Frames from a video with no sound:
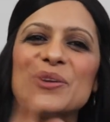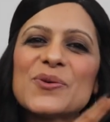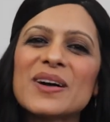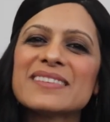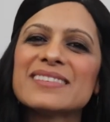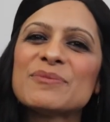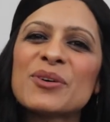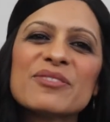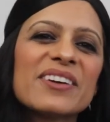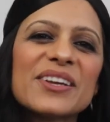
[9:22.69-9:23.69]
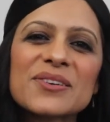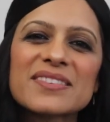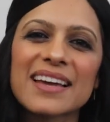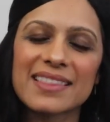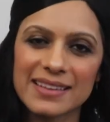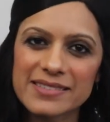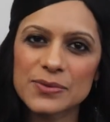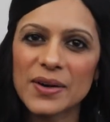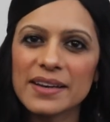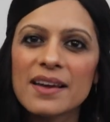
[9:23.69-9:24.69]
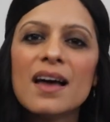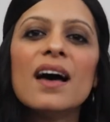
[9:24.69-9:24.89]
you want to see more videos like this one.